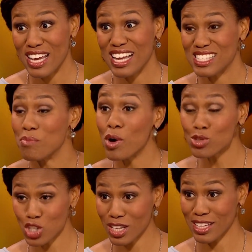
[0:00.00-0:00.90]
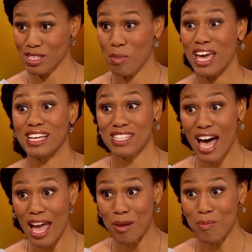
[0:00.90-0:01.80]
It's emotionalism and it's
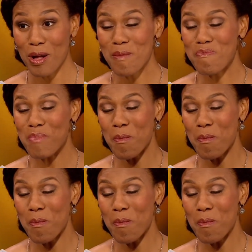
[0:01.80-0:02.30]
hype. But